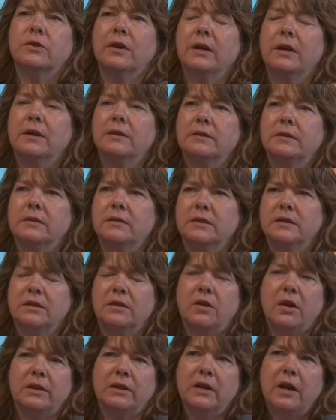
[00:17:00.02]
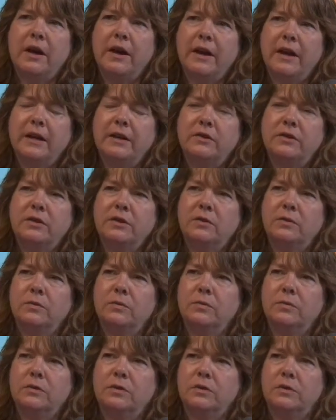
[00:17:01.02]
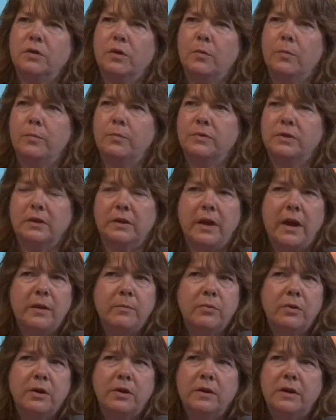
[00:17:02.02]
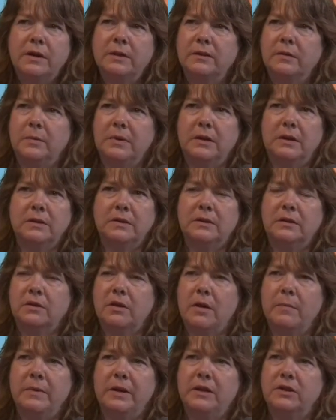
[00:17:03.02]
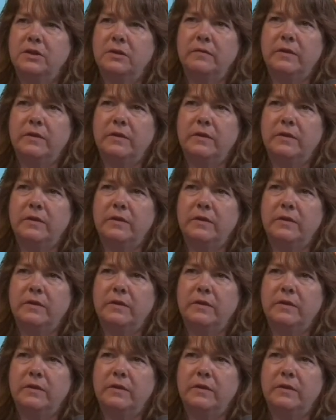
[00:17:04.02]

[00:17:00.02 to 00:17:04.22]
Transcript: I guess is it online? Do you go to libraries? I mean, is it a combination of